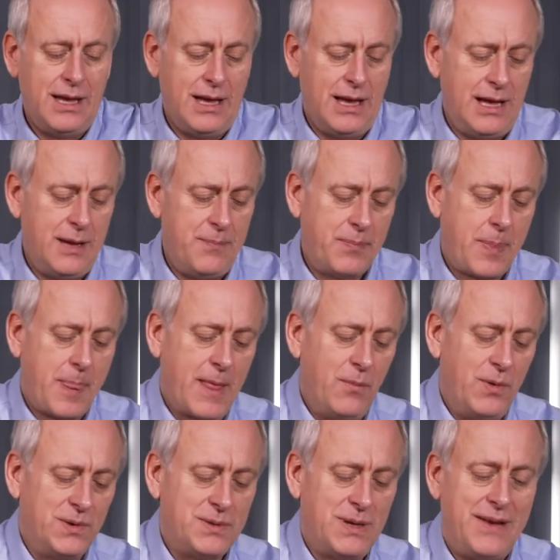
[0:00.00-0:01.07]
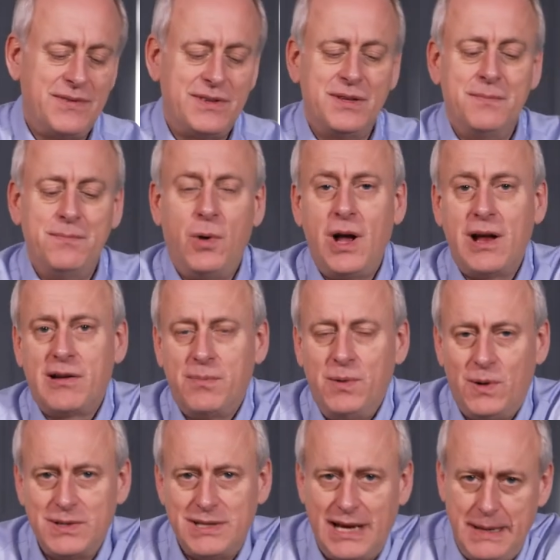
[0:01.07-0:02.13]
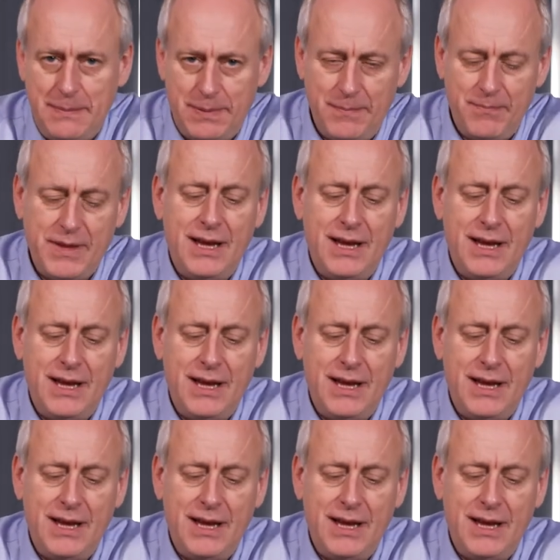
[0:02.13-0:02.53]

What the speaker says: We also have some micropore tape.